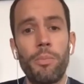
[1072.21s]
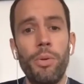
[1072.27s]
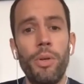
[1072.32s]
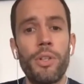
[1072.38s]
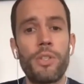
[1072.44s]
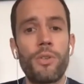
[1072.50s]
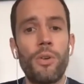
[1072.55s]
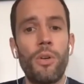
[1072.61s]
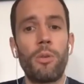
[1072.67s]
pretty
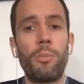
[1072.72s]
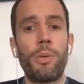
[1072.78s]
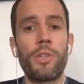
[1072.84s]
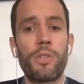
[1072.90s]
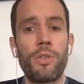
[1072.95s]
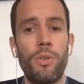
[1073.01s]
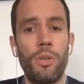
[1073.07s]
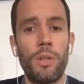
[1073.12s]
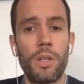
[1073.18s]
strong
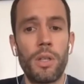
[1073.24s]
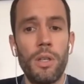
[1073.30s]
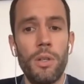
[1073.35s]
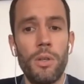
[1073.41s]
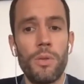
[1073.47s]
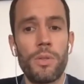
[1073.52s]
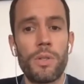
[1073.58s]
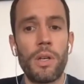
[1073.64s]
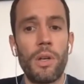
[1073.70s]
pastoral
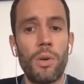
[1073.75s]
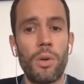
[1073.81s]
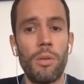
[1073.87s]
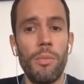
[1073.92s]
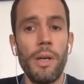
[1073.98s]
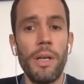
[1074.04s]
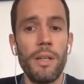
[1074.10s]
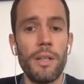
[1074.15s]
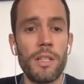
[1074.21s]
codes and local
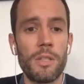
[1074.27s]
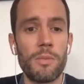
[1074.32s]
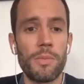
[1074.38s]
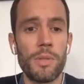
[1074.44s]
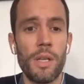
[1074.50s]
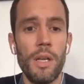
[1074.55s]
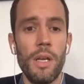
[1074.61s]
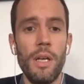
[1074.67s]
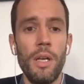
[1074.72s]

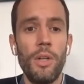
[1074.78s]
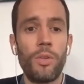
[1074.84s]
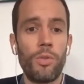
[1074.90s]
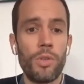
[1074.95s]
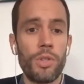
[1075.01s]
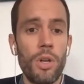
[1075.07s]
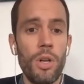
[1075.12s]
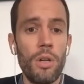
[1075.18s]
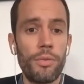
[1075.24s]
mechanisms to
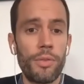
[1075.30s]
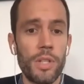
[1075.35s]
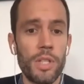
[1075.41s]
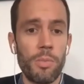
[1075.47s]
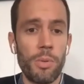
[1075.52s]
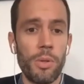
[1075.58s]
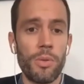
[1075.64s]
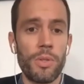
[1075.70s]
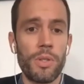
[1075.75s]
resolve
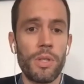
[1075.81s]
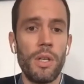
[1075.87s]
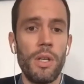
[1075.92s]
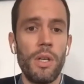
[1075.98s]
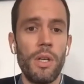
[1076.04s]
disputes